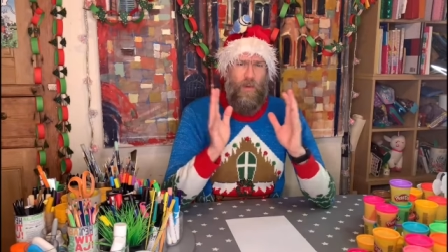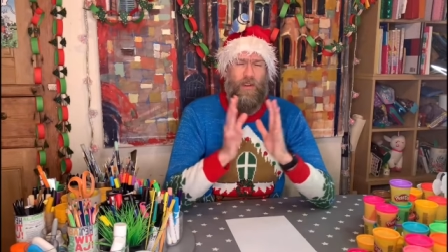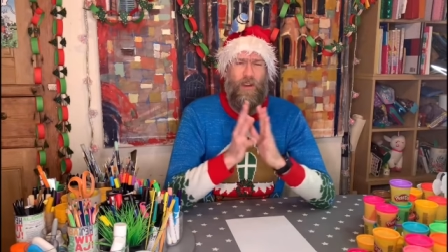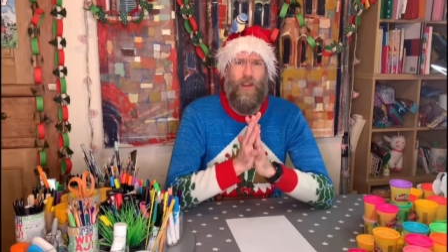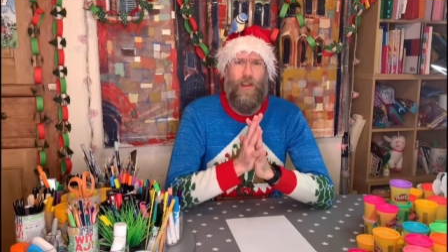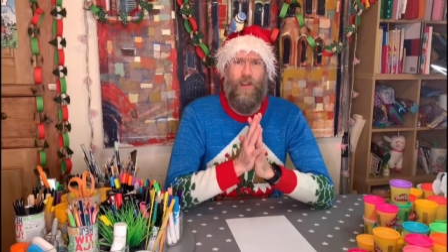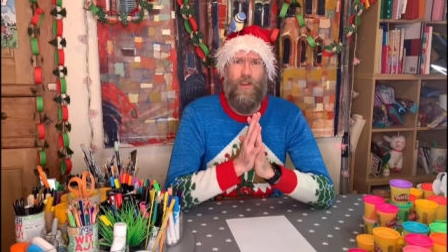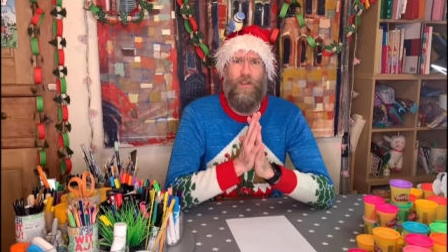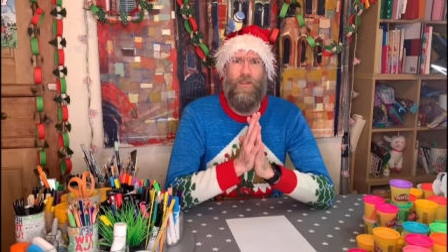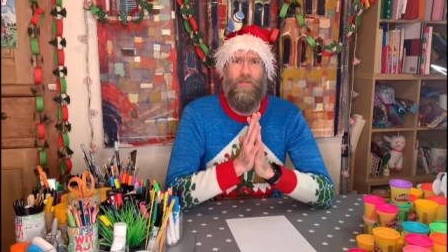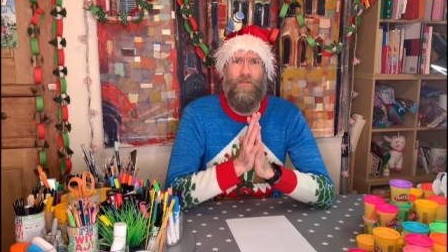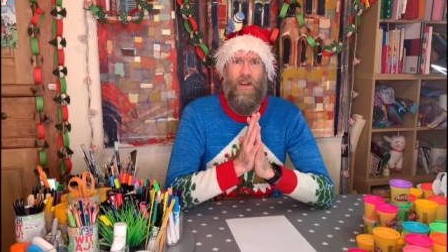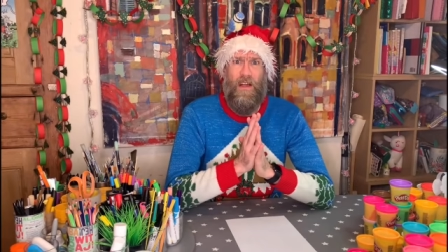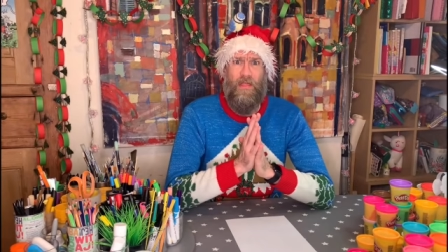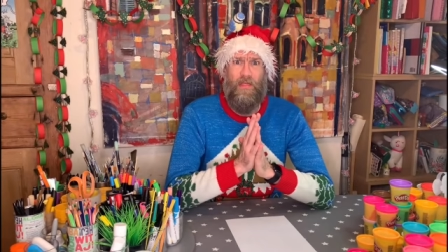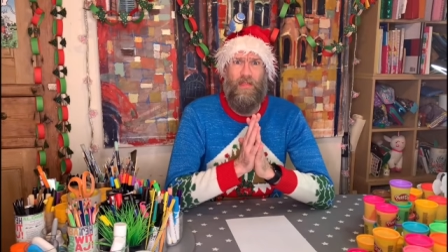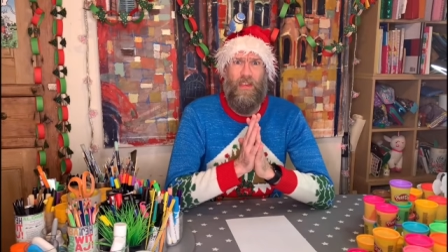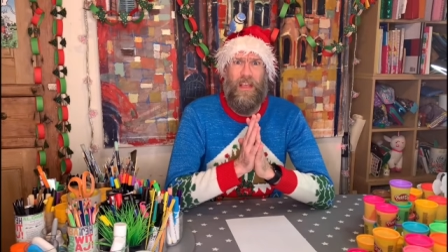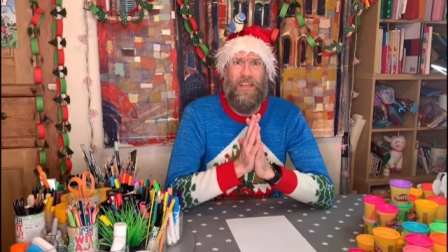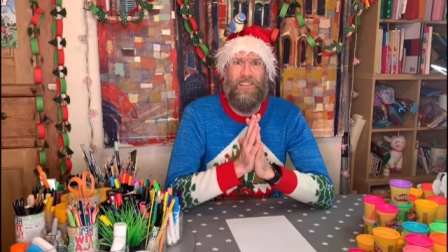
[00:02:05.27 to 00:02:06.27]
a lot of fun
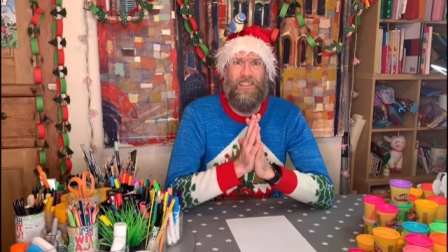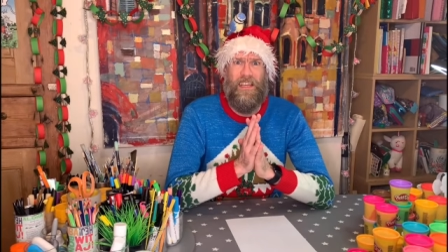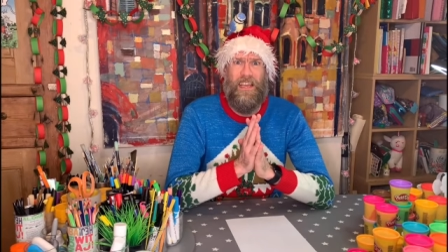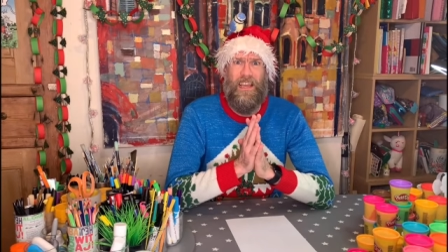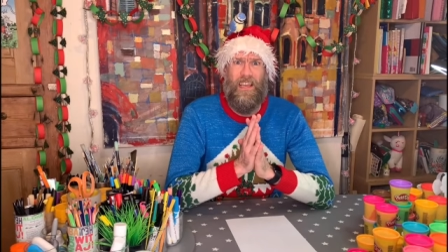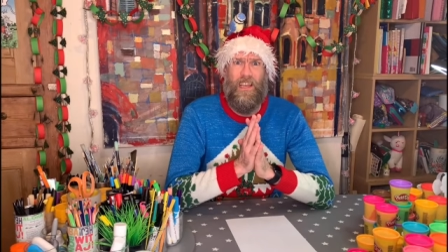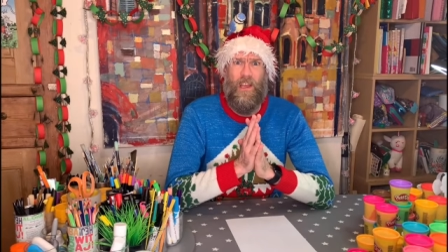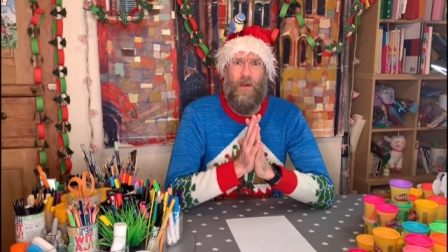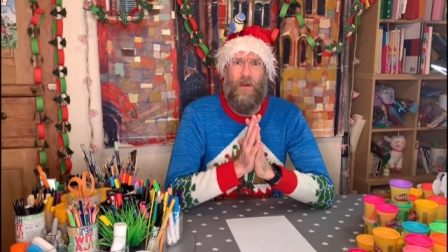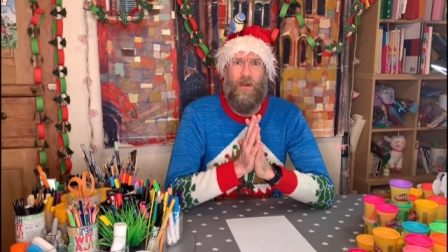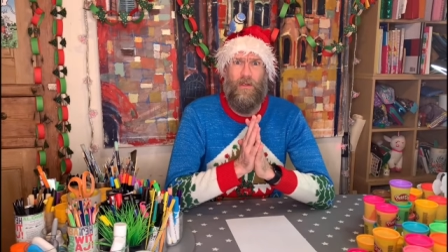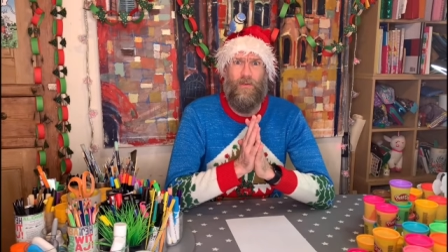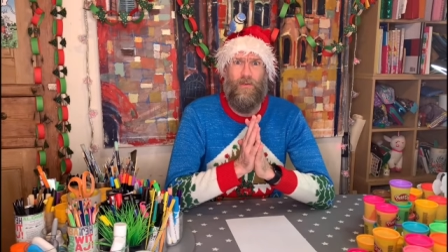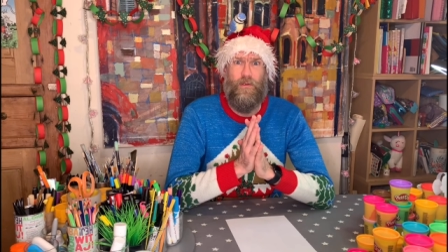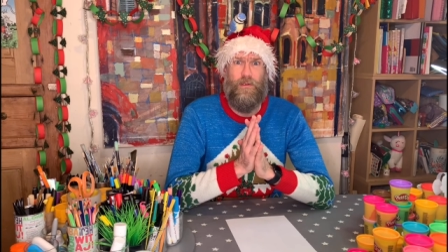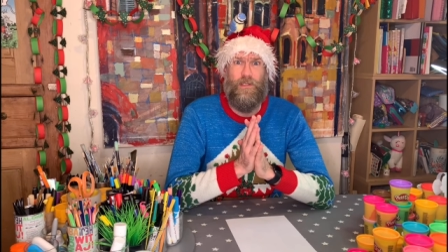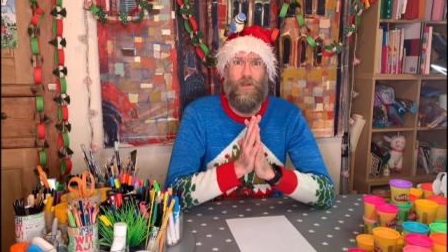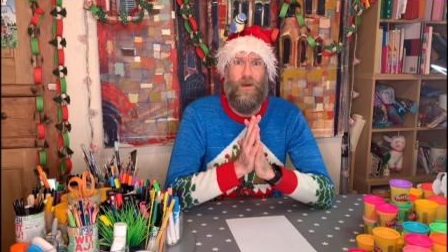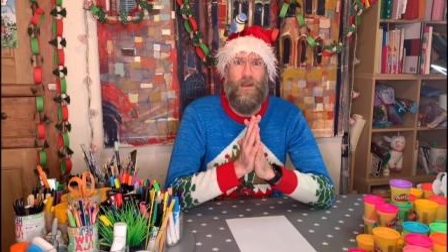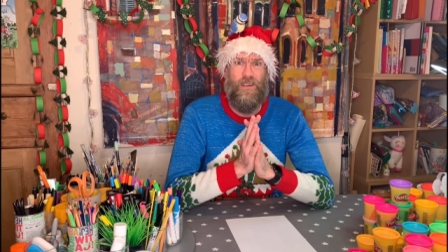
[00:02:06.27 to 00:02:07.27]
things to get going through,
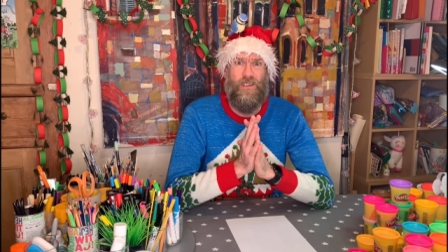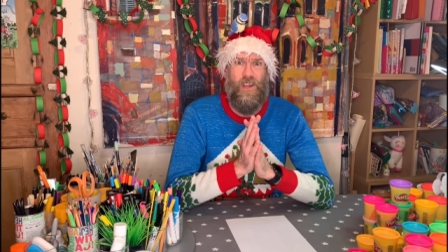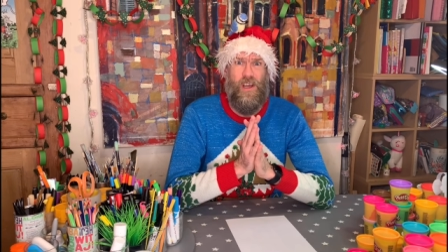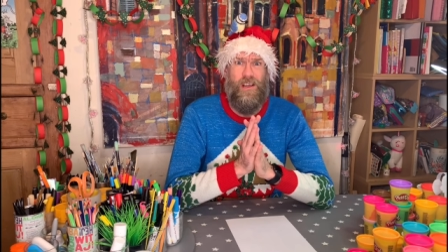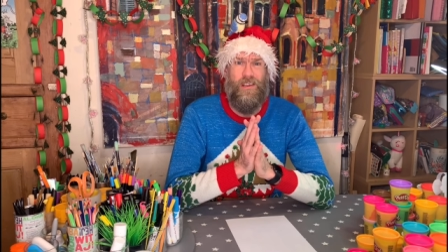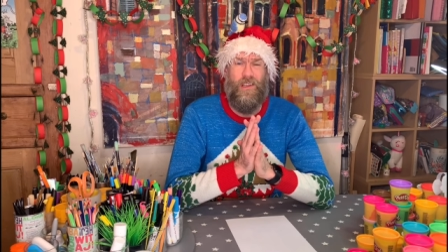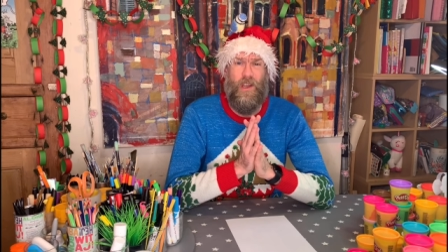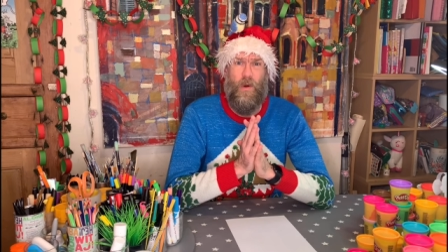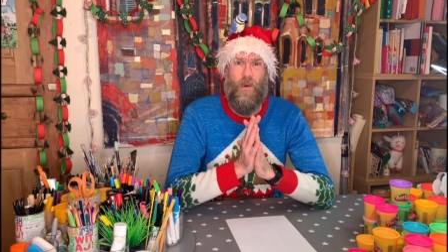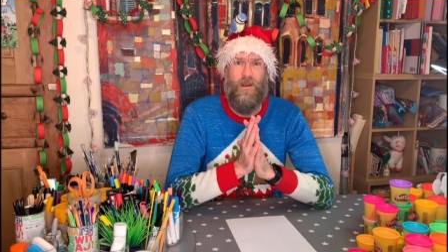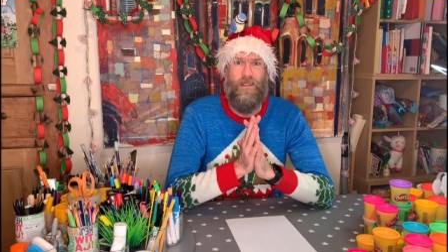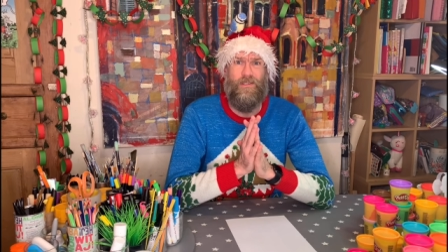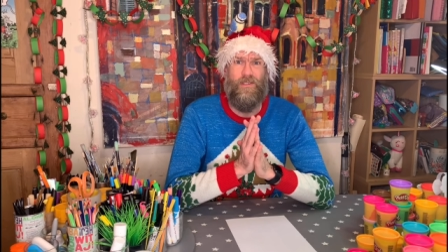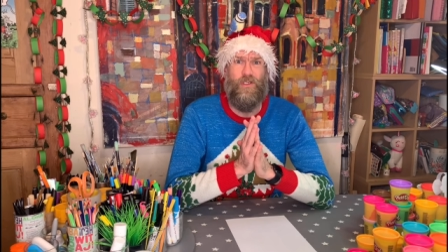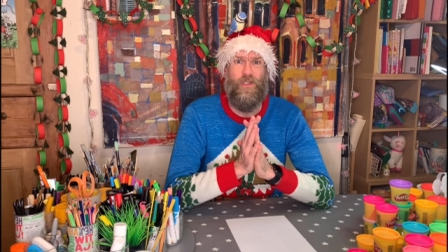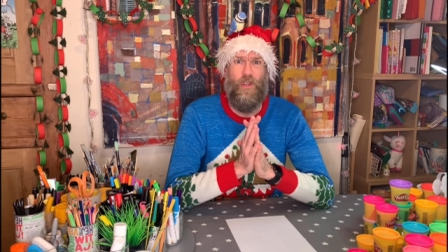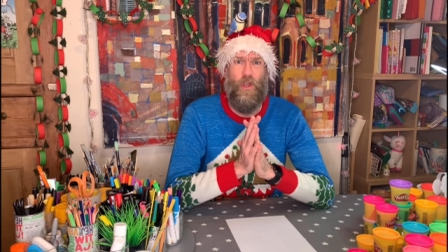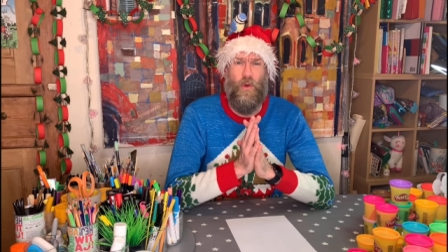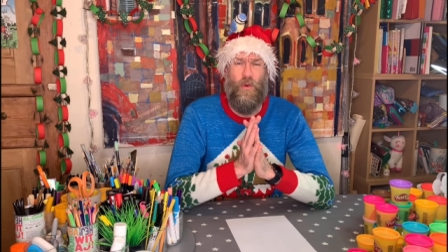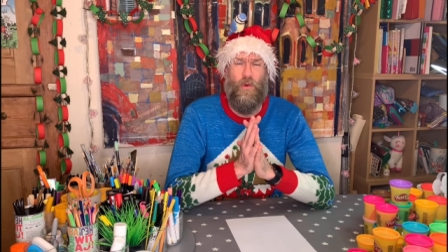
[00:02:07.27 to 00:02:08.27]
so I shan't go on
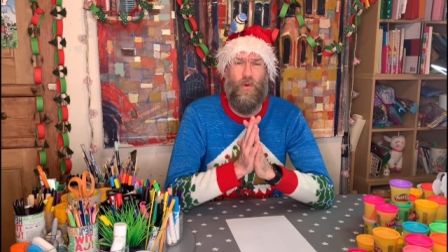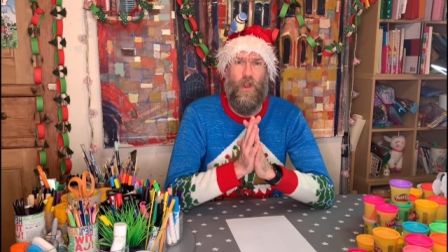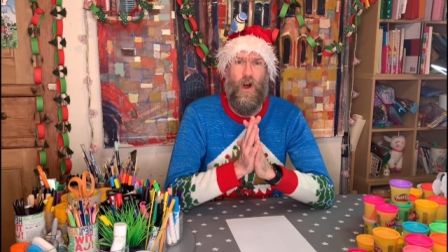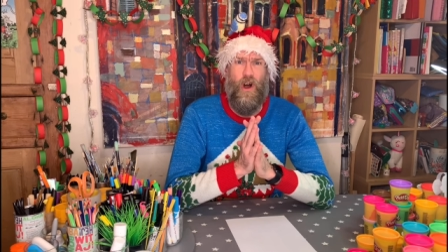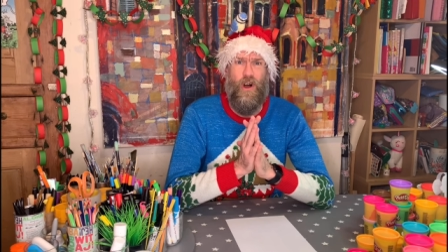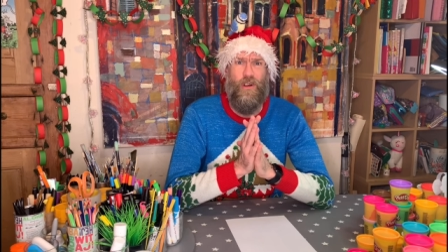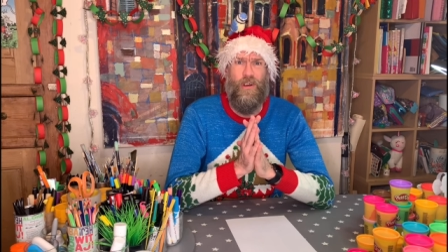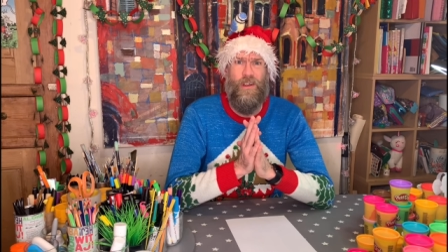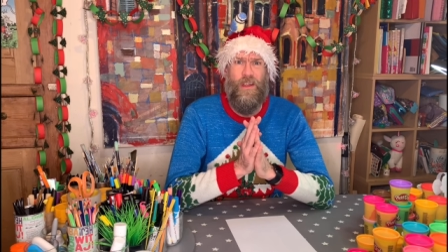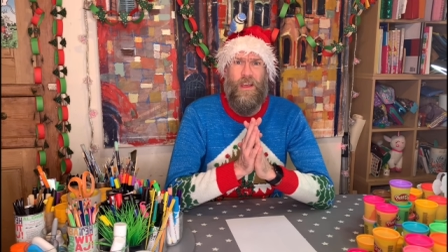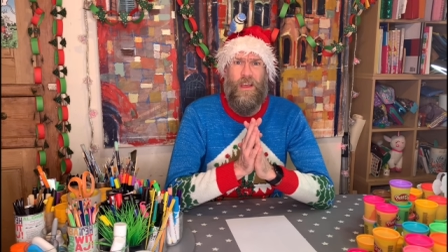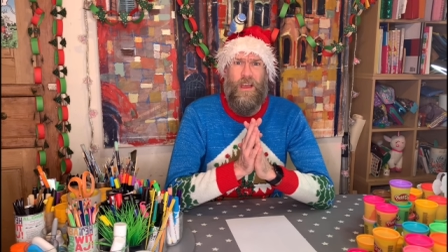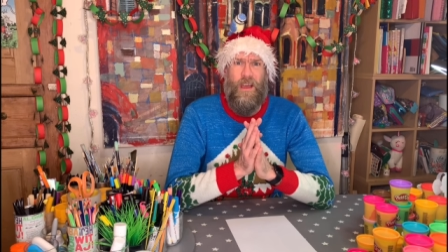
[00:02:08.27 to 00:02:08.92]
too long.